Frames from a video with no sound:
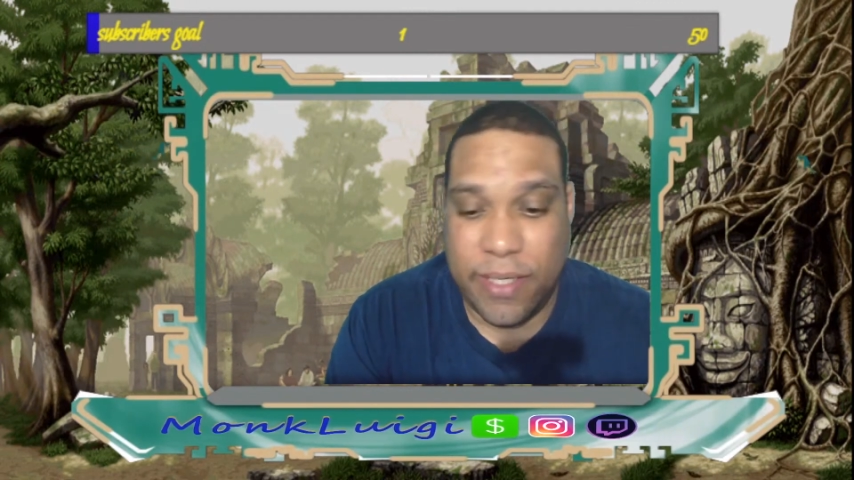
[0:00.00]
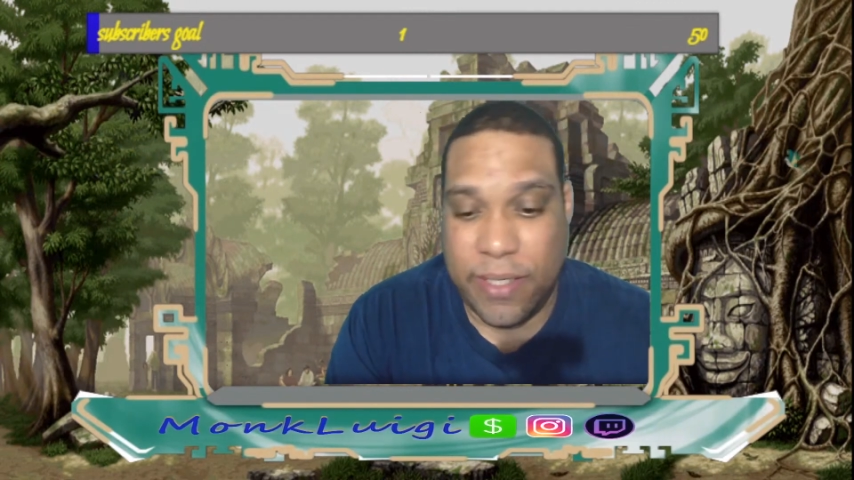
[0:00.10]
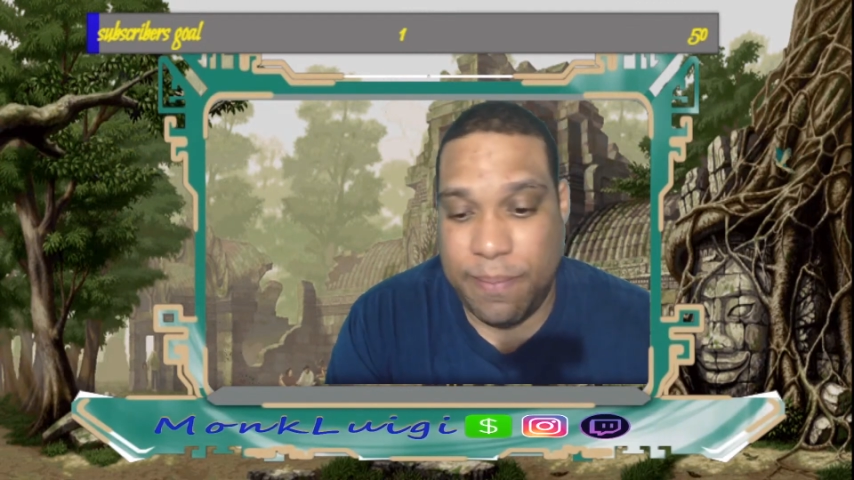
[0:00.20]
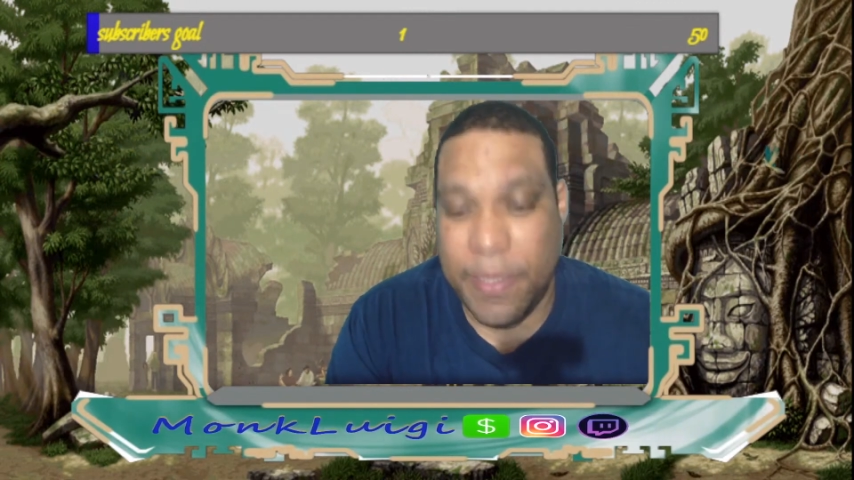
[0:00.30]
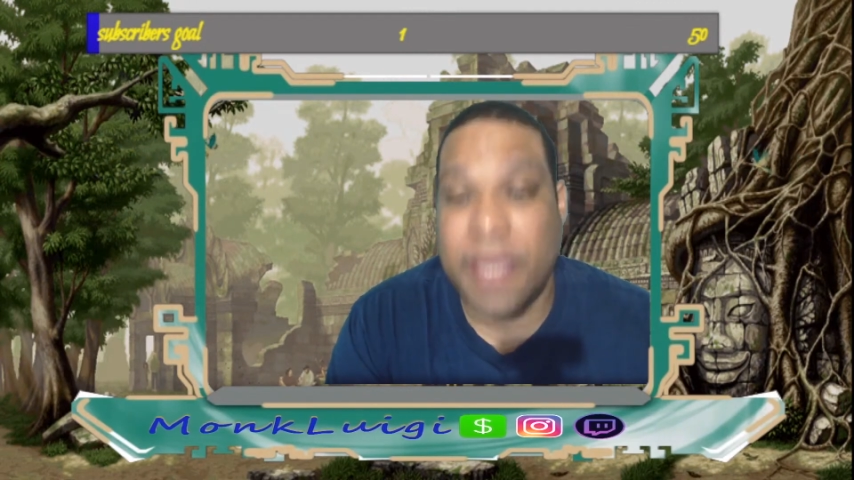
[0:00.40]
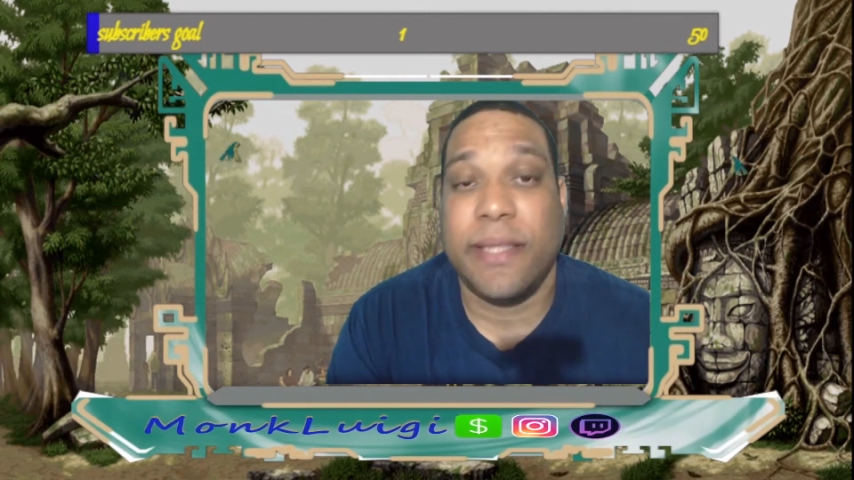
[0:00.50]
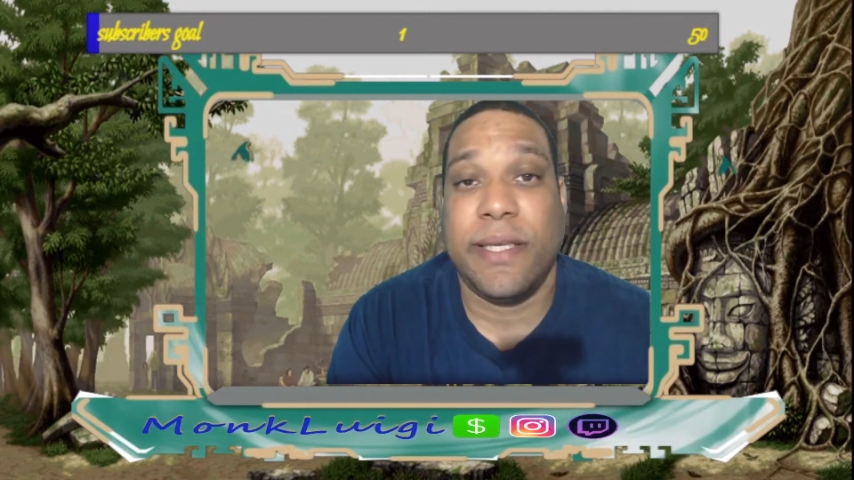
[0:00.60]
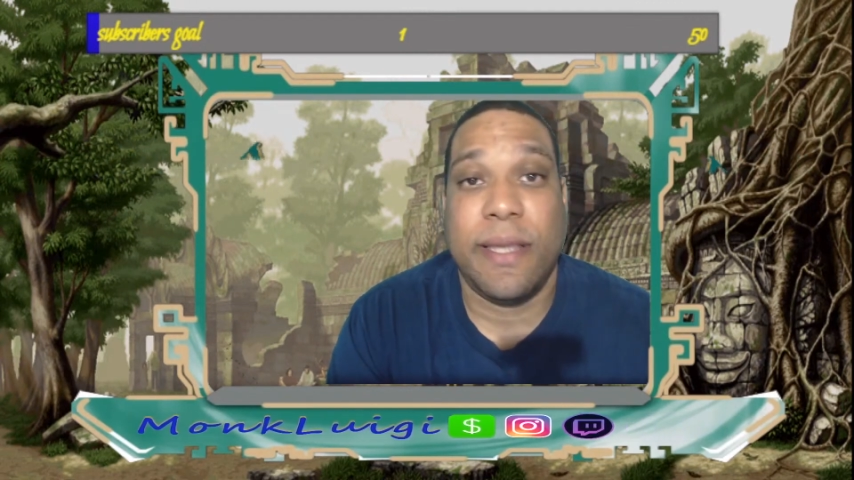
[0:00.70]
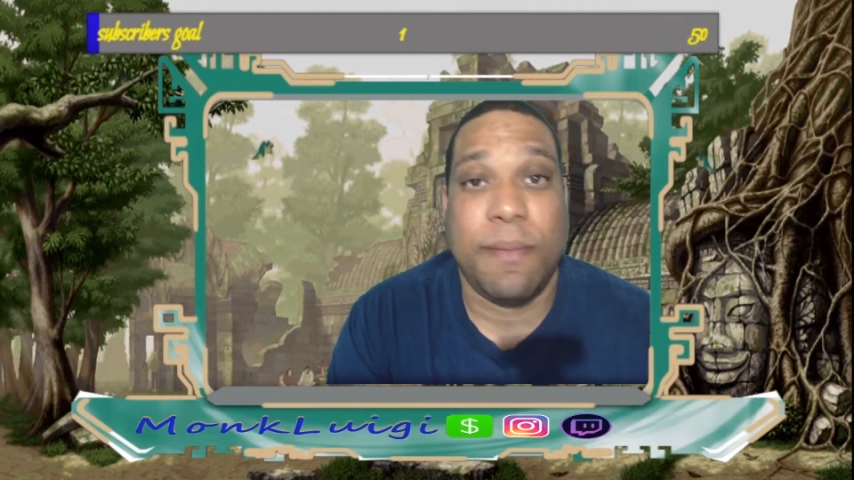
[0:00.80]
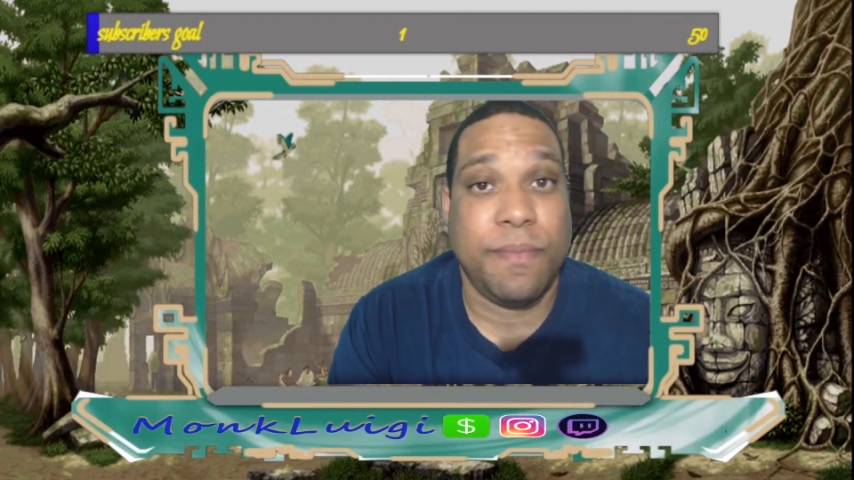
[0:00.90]

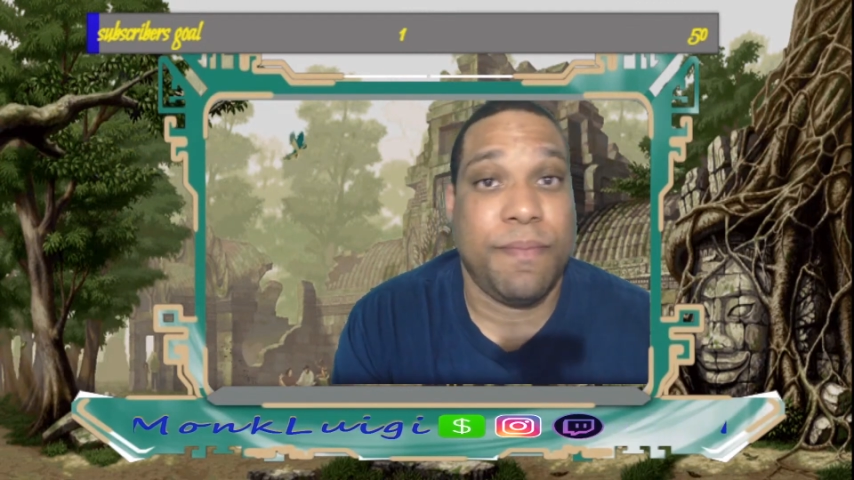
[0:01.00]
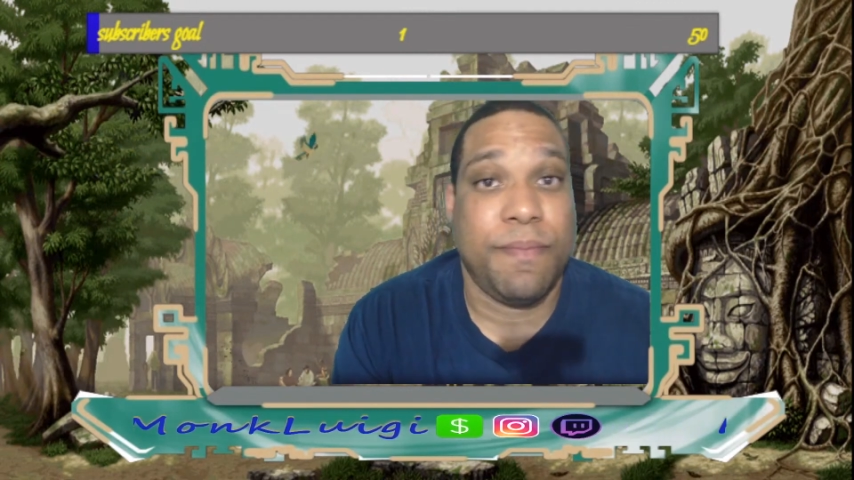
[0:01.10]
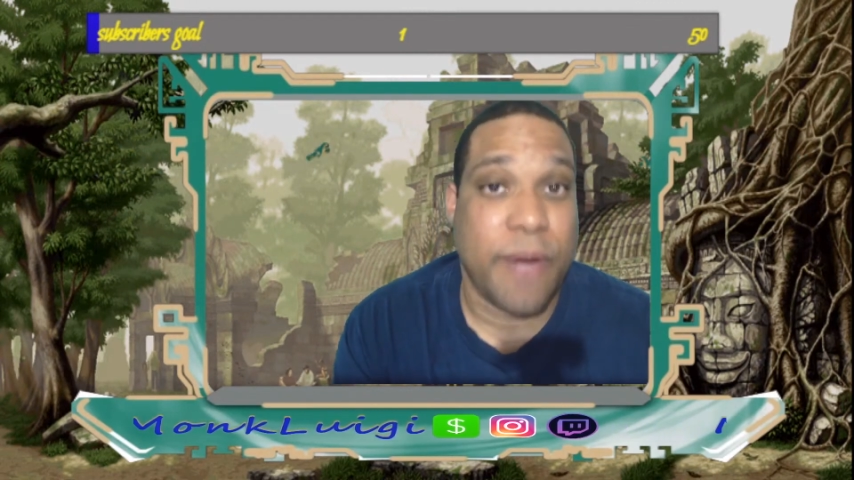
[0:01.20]
Mainly, I'm